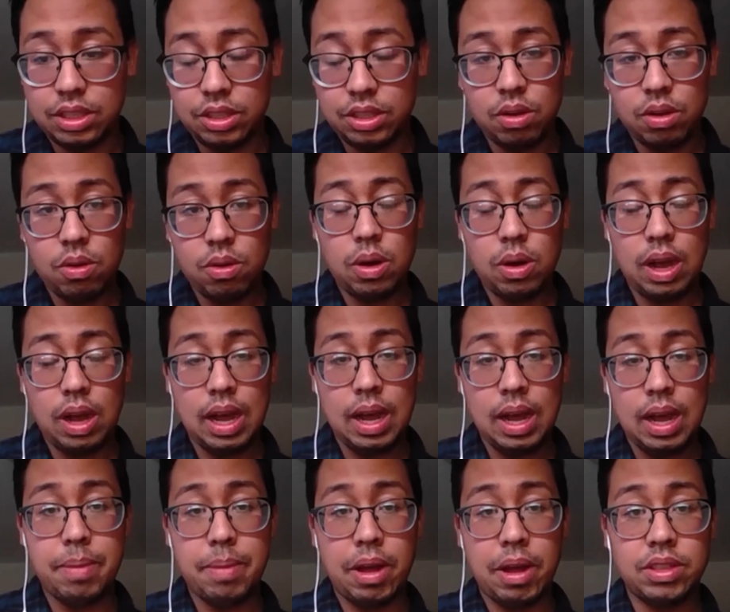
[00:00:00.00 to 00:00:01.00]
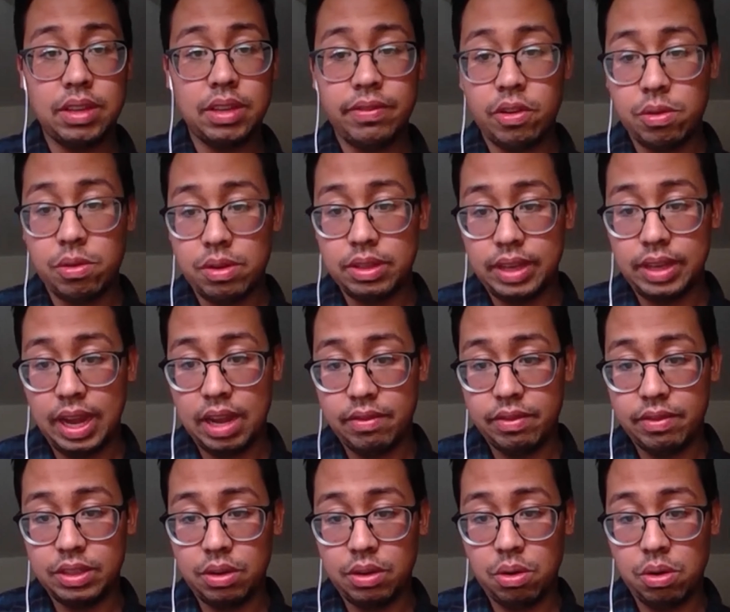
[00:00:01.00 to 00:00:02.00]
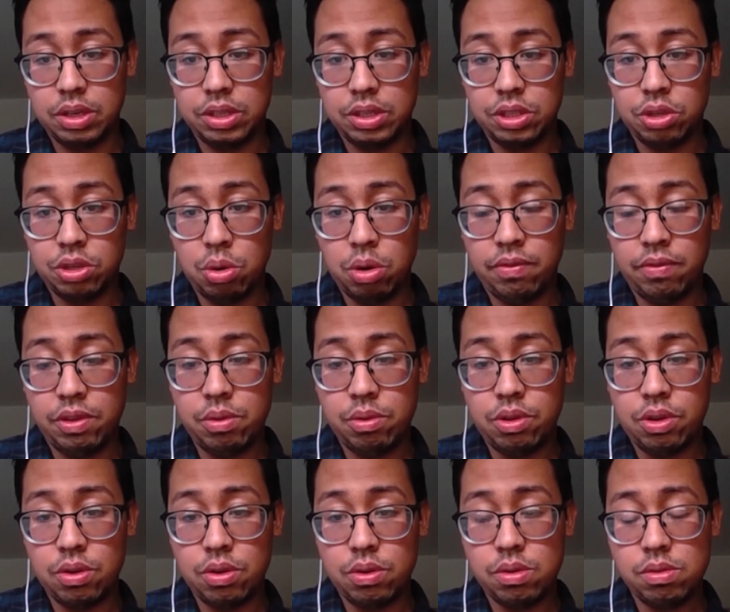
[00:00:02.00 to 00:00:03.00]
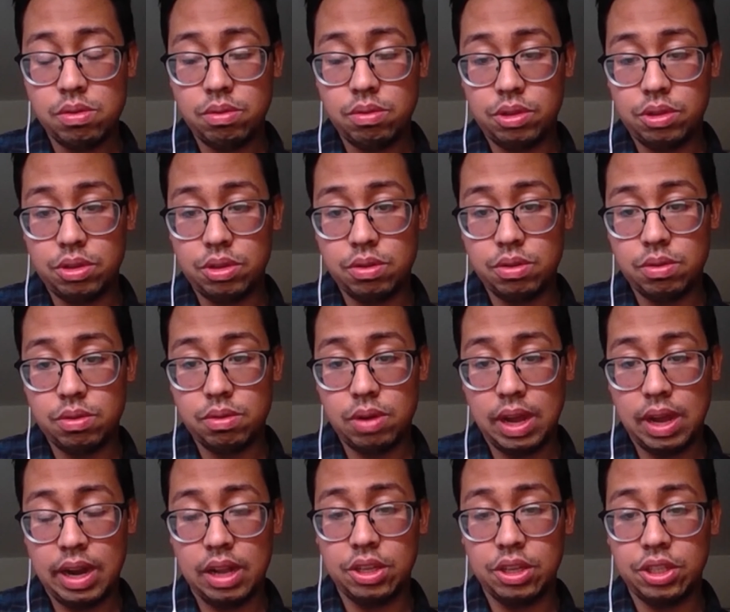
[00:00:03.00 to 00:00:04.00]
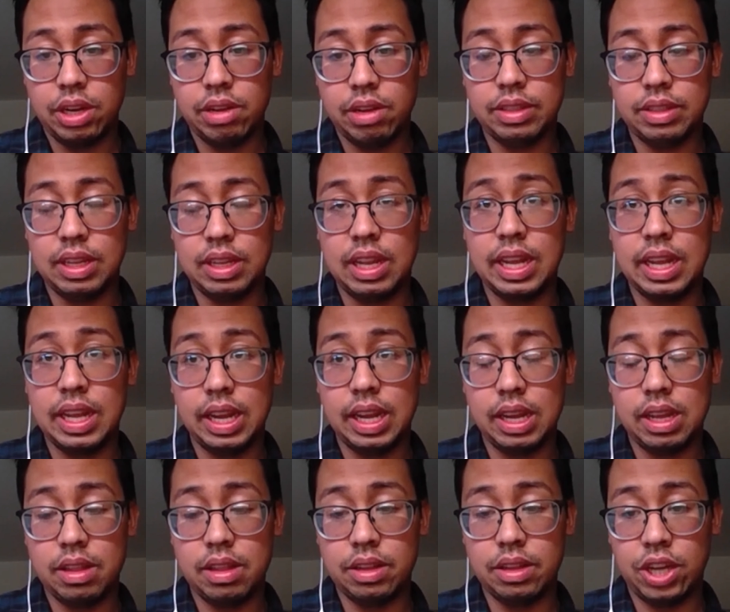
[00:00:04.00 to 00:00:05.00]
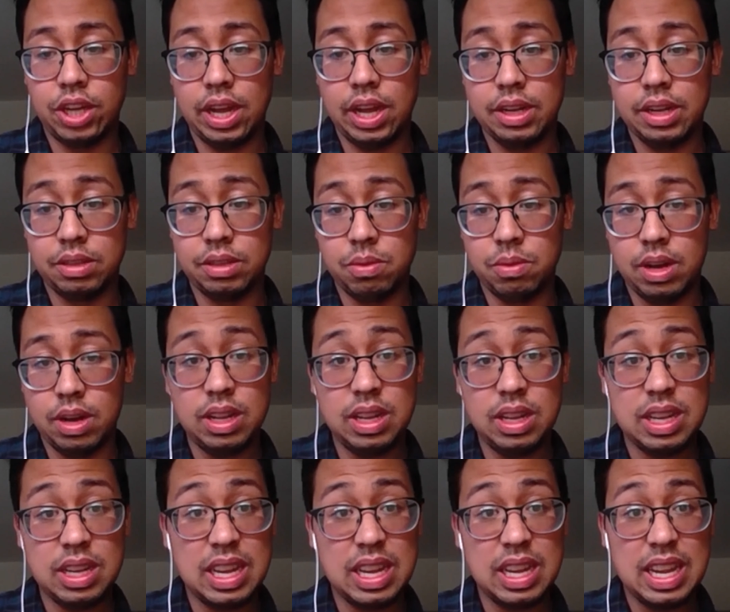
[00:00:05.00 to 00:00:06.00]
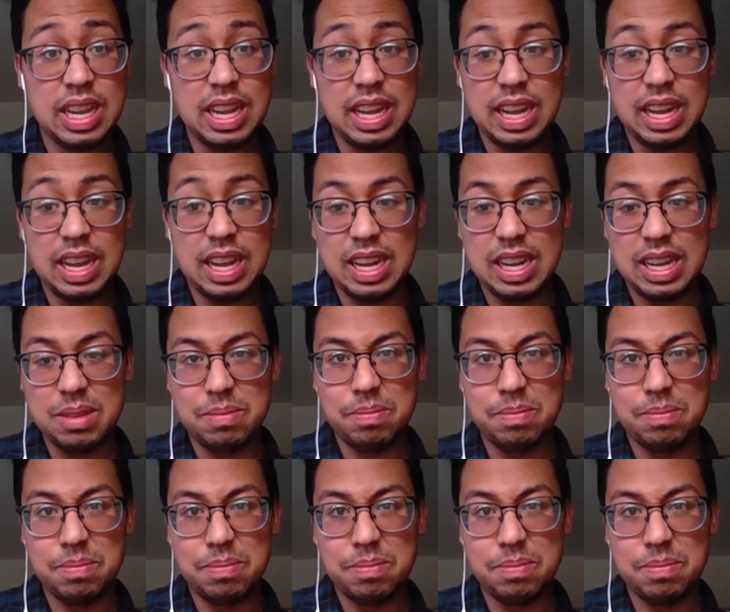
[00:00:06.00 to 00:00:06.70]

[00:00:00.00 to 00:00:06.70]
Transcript: so Bouncing Forward Canvas course. So if you go to, and I'll share this link in the chat as well. I